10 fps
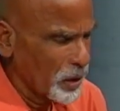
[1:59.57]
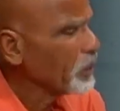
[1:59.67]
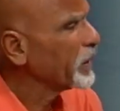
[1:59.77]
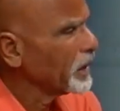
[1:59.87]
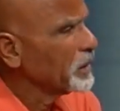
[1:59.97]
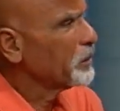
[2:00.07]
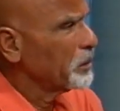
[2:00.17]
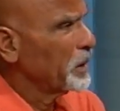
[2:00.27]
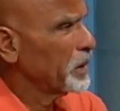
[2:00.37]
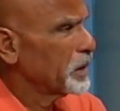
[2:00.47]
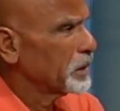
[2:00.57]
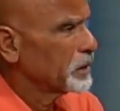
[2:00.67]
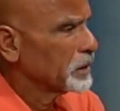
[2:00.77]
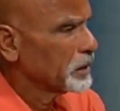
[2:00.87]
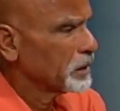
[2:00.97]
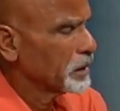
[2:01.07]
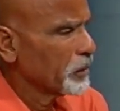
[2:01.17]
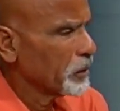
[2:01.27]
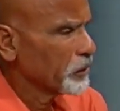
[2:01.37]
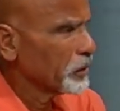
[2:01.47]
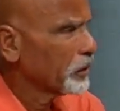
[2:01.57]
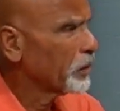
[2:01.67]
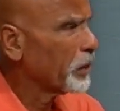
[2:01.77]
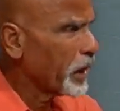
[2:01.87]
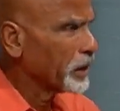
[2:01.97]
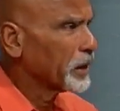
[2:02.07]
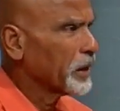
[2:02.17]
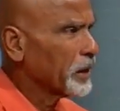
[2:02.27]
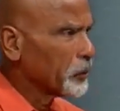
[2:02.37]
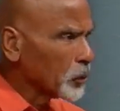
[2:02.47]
how can it be that there was apparently a